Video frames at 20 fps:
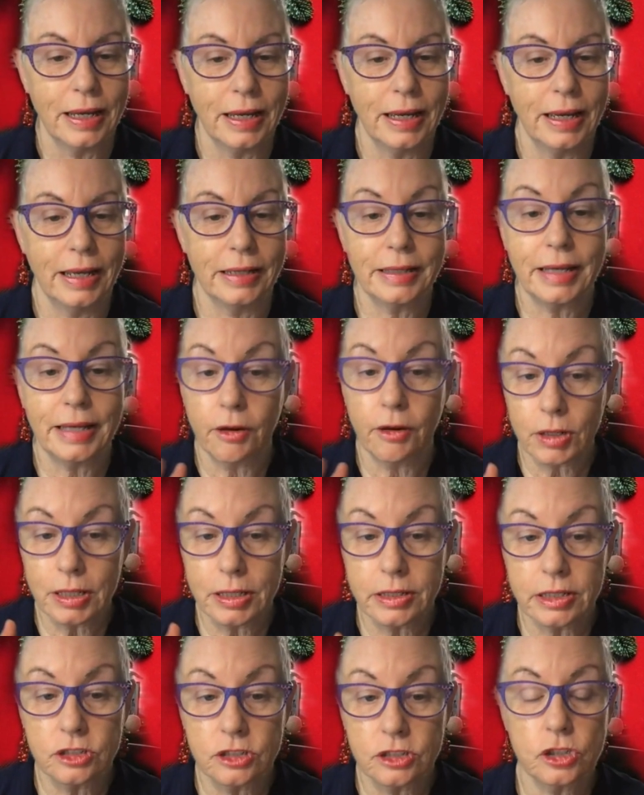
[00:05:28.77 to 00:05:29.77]
And currently
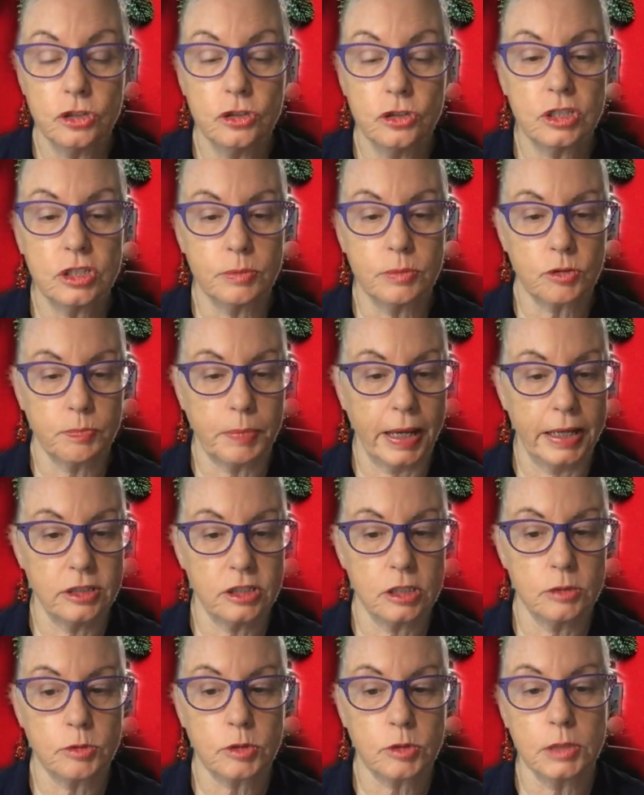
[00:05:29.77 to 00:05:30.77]
there's 2 paid
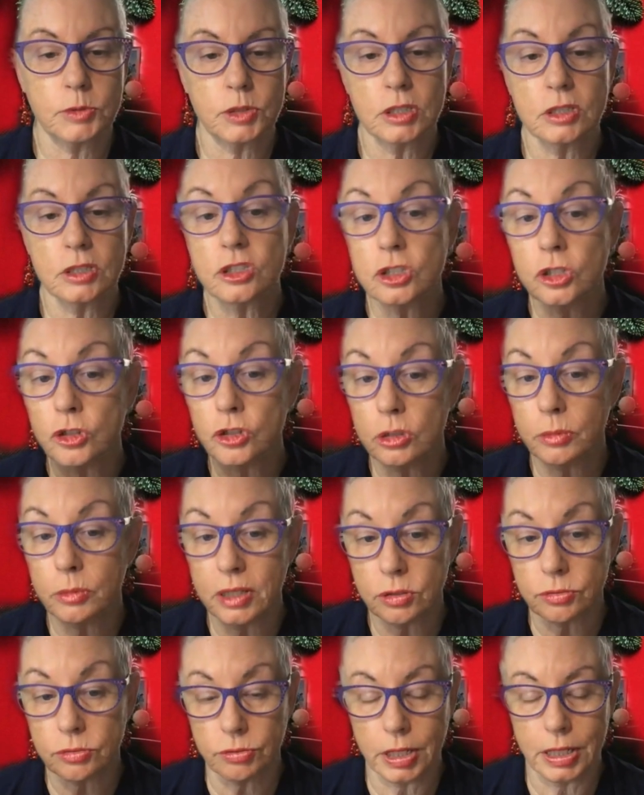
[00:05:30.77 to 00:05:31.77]
subscriptions, soon to be
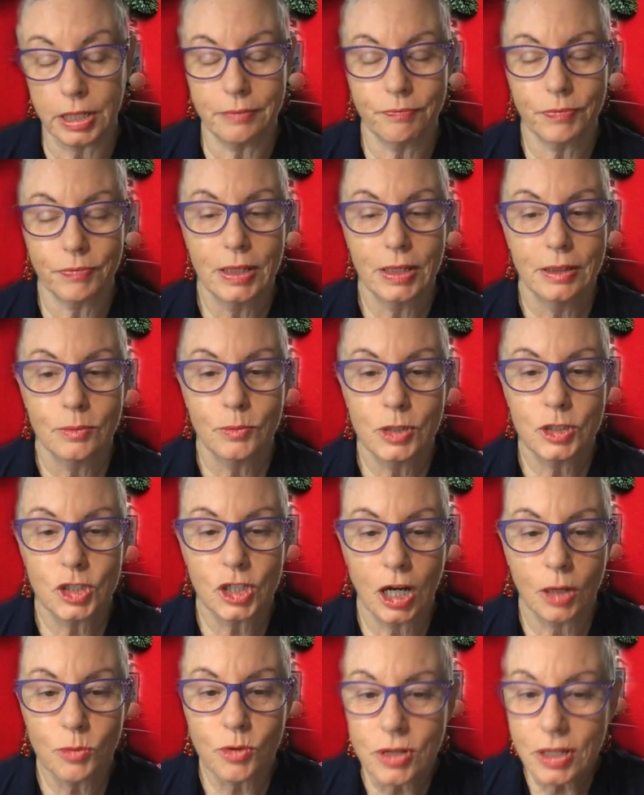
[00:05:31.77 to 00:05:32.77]
3, which
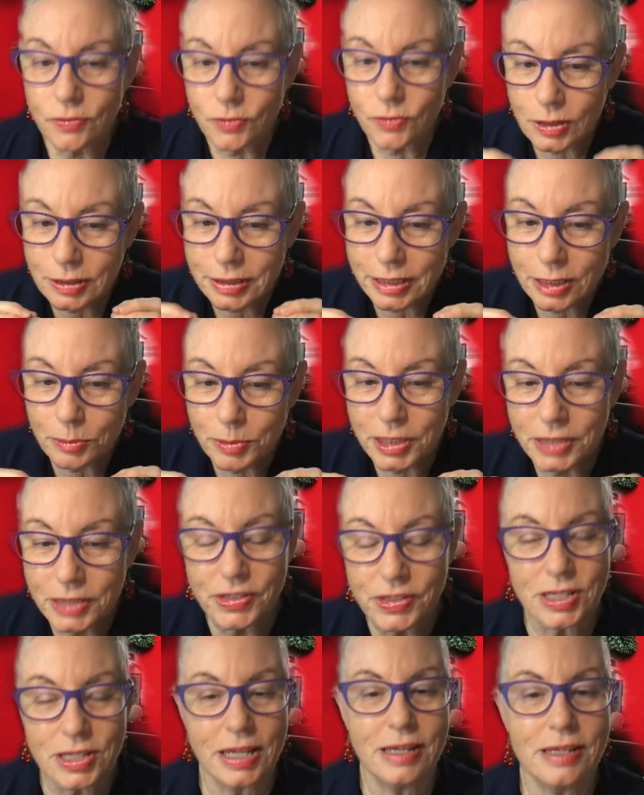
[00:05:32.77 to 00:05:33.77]
I will give you a little bit of a
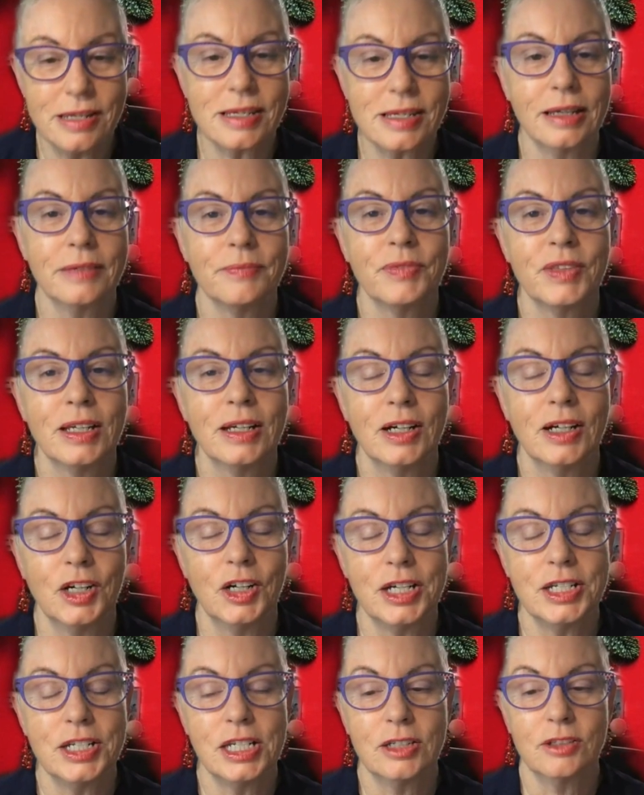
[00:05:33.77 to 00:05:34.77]
teaser
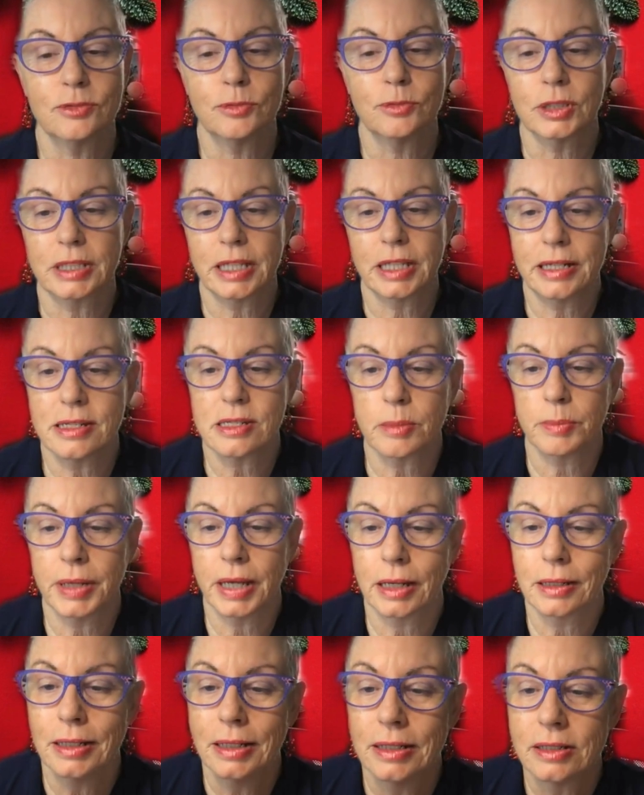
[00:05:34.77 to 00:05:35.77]
idea of what that is about.